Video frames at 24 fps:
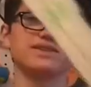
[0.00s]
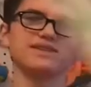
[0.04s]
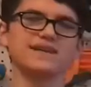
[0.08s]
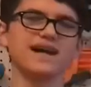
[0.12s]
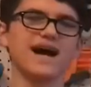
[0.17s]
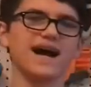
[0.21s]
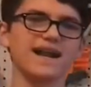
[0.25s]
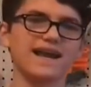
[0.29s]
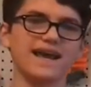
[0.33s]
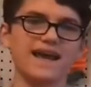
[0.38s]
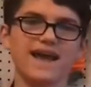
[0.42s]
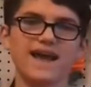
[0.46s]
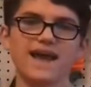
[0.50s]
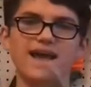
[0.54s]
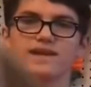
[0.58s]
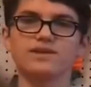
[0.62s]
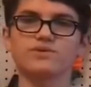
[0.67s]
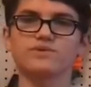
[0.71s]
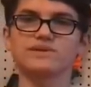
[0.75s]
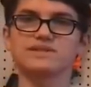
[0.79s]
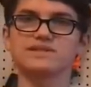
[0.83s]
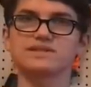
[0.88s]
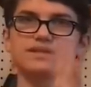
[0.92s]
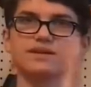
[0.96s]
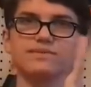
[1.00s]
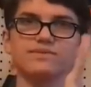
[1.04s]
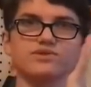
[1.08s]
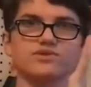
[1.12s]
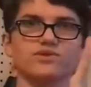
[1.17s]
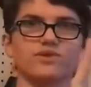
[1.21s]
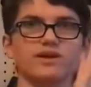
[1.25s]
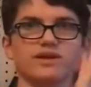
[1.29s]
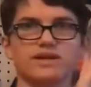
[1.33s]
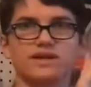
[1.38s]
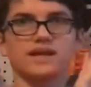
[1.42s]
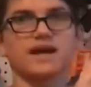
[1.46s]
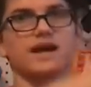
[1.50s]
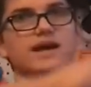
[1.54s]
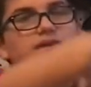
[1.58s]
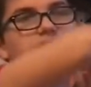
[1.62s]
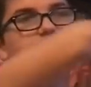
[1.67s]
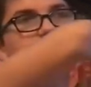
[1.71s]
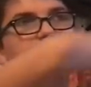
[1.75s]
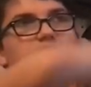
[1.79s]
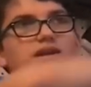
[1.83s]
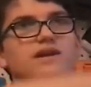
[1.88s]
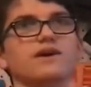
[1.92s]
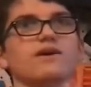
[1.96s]
you gotta end with some sort of
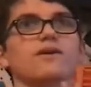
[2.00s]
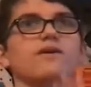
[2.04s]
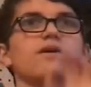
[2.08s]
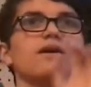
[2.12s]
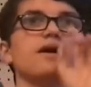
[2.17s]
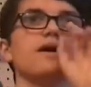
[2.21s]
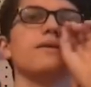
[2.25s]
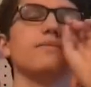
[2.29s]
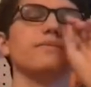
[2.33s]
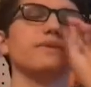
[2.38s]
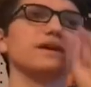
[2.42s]
knife kill,